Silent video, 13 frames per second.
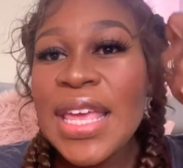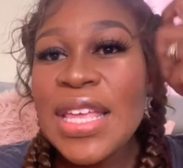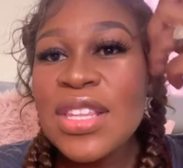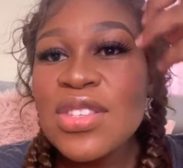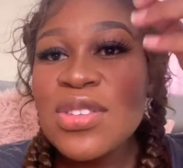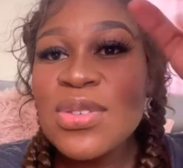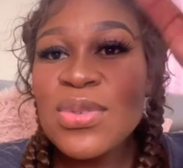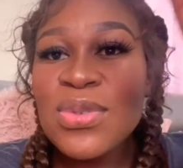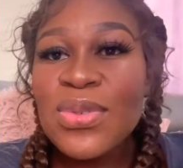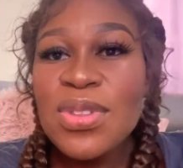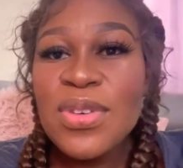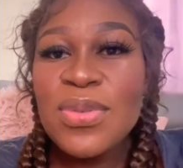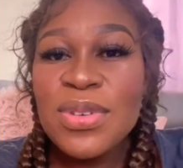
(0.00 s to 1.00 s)

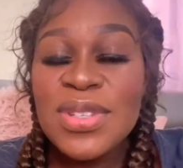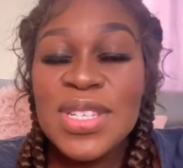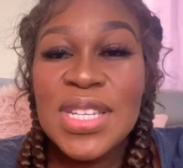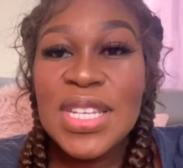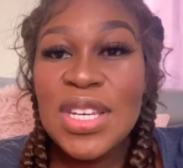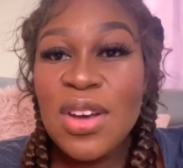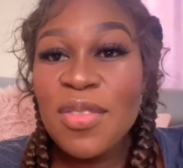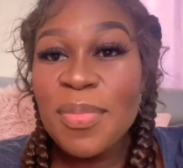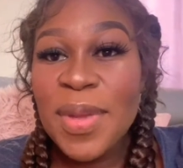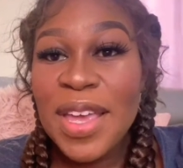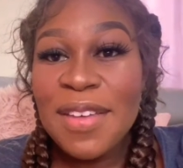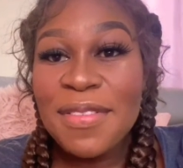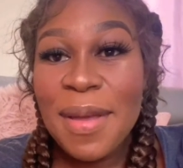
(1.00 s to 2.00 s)
into the routine of
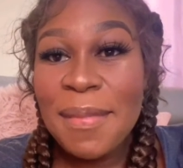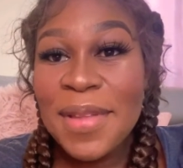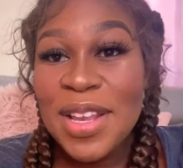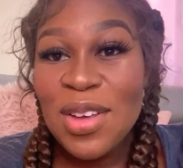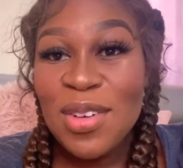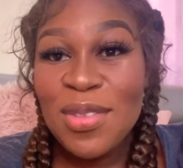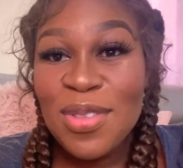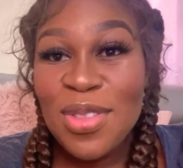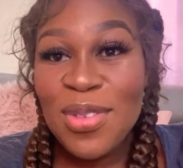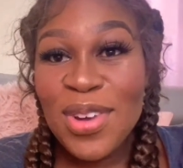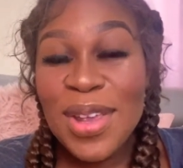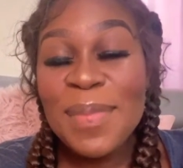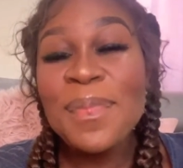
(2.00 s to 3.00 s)
being a family of
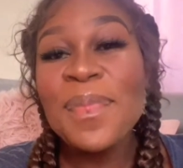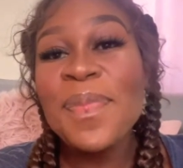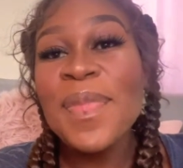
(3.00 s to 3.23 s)
three.